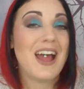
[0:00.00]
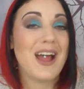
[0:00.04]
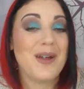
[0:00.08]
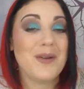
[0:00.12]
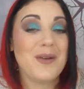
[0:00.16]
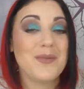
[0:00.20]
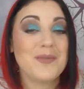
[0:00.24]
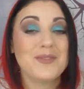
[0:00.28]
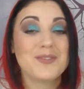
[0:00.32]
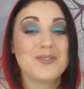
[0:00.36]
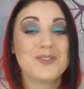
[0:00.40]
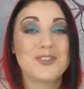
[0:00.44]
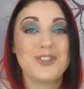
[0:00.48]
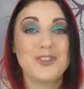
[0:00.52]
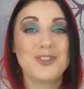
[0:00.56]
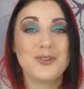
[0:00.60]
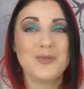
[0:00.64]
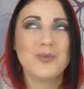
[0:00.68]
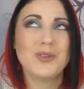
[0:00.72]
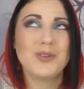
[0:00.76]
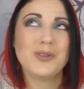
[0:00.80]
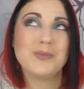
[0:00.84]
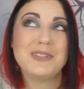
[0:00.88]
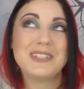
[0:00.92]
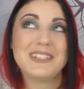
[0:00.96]
and you
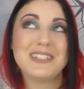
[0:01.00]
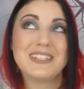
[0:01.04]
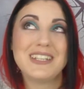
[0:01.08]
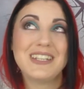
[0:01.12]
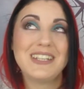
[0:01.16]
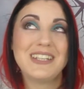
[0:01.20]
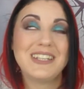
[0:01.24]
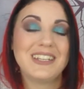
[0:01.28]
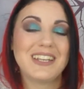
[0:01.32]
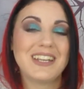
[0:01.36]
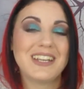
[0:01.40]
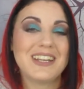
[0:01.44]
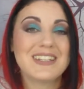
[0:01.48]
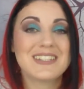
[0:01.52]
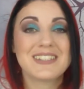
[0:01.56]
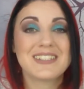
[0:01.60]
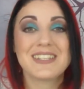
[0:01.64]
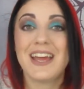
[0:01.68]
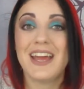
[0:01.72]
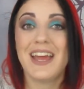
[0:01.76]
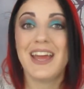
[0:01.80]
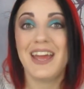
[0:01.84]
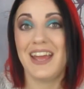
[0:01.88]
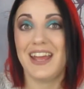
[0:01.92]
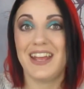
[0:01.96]
will be seeing
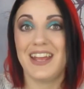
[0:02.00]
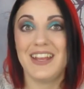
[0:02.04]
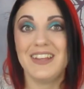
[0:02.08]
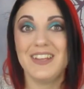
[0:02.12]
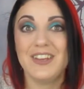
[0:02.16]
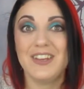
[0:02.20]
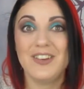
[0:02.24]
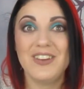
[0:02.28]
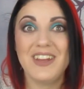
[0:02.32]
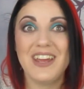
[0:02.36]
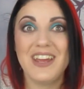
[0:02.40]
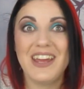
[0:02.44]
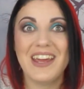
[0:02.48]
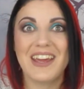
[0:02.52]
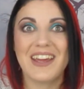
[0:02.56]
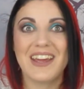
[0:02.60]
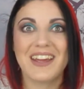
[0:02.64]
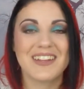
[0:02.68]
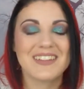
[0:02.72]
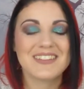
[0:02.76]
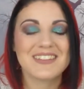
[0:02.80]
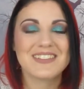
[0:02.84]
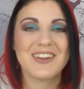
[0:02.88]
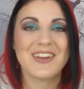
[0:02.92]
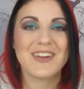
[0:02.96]
this in the new year.
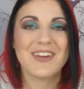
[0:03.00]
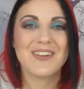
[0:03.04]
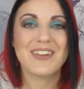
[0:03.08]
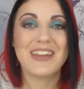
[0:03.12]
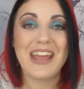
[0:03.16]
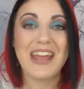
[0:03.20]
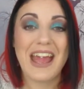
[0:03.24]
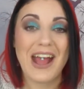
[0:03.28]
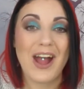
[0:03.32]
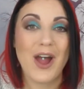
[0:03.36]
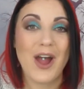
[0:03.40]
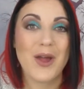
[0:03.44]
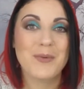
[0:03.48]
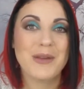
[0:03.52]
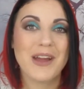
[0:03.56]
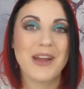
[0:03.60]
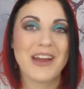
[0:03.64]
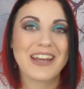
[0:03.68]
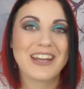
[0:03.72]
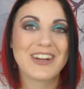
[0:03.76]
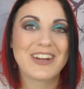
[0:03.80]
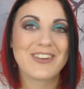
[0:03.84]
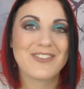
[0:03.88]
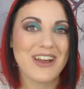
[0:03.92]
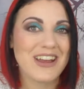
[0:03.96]
So yeah, hope you
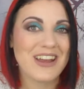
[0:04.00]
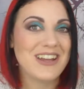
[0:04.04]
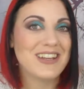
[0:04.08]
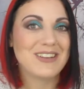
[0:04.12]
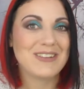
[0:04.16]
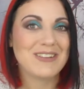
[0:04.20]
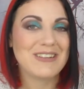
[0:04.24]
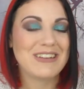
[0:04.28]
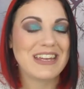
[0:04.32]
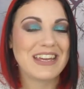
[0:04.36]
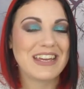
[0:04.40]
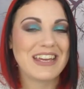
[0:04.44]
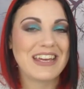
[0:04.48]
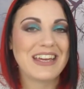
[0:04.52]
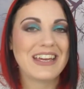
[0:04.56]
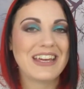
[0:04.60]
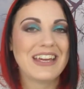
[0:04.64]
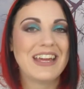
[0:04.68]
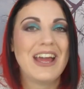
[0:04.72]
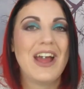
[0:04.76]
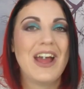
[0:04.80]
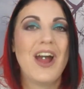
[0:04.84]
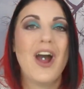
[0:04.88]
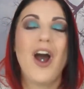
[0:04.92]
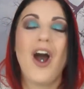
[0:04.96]
had a great new year.
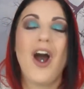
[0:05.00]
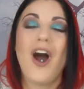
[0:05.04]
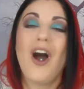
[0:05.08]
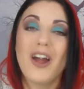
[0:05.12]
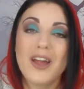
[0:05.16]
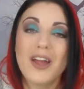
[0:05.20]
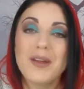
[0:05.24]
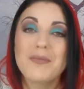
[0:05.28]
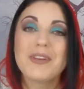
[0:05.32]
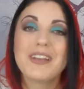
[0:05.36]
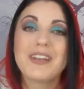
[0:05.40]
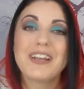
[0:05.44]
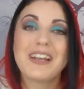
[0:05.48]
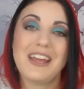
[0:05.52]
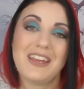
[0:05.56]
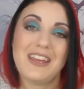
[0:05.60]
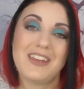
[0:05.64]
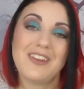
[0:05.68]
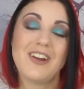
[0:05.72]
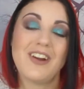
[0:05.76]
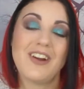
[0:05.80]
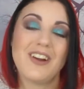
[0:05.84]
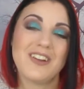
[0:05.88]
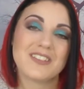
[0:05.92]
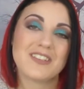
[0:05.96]
I'm gonna let
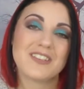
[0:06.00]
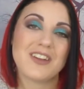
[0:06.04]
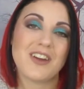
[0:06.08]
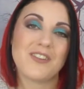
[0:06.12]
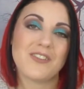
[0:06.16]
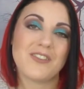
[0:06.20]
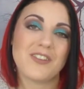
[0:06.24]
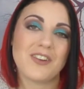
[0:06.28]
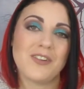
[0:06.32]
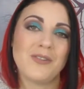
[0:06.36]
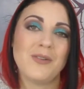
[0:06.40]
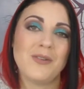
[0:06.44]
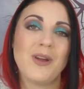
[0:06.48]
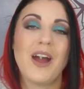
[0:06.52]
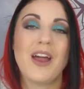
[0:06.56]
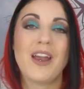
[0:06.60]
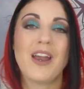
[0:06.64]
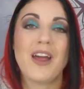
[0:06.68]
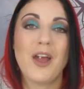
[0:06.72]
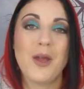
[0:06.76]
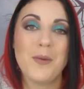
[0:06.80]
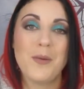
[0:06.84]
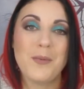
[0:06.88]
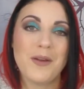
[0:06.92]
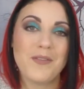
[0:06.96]
you guys go though, and
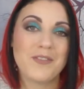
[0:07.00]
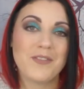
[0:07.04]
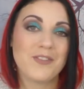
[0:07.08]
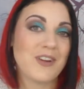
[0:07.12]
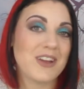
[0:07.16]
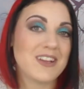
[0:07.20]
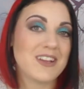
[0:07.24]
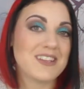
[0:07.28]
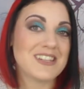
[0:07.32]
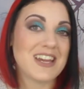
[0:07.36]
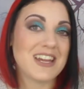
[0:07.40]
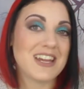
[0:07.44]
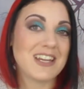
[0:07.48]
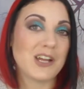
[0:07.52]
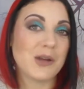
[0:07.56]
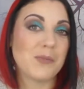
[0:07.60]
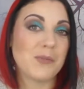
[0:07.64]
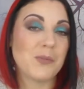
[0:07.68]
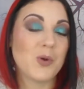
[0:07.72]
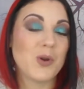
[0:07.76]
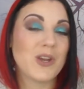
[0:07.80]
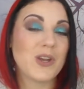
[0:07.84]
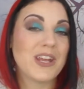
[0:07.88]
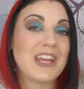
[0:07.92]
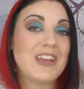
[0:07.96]
I hope you have a great day, night,
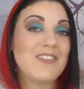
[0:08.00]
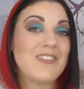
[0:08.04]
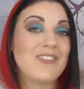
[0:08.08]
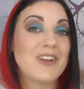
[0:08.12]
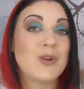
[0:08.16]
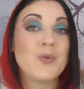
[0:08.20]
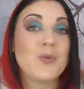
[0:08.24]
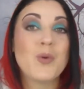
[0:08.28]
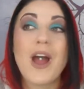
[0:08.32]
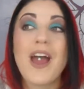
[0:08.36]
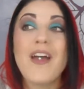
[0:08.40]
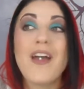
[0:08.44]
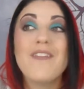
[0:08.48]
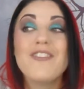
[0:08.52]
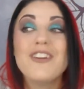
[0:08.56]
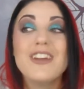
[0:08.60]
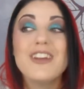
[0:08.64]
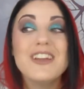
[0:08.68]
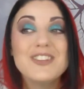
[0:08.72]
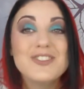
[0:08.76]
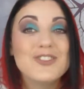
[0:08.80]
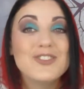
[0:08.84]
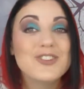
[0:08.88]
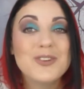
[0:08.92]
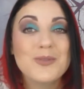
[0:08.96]
morning, evening, whatever it
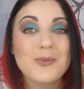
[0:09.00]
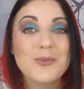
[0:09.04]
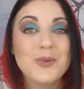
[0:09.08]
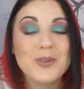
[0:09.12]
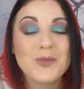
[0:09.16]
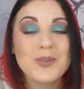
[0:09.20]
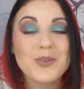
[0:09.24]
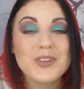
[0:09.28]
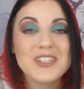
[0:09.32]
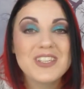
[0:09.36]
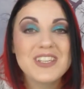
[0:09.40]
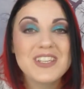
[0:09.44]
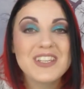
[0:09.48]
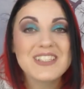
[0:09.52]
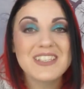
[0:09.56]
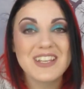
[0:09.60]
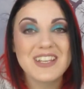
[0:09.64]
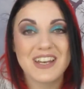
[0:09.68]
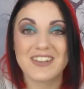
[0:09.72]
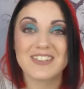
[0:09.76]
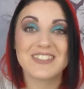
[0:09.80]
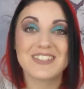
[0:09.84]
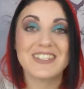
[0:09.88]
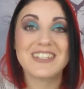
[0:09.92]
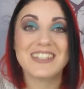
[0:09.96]
is you're doing when you're watching this,
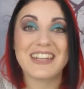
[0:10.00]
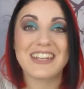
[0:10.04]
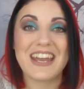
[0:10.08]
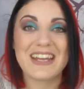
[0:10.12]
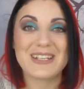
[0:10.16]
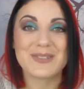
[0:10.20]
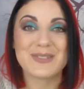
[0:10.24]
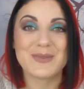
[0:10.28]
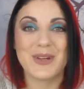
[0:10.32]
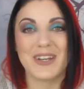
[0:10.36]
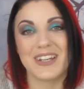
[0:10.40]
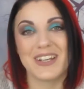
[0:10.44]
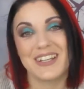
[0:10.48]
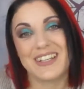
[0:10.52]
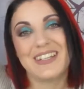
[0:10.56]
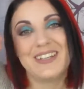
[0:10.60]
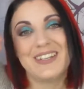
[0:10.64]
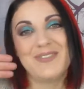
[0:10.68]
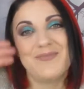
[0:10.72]
and I'll see you in the next one.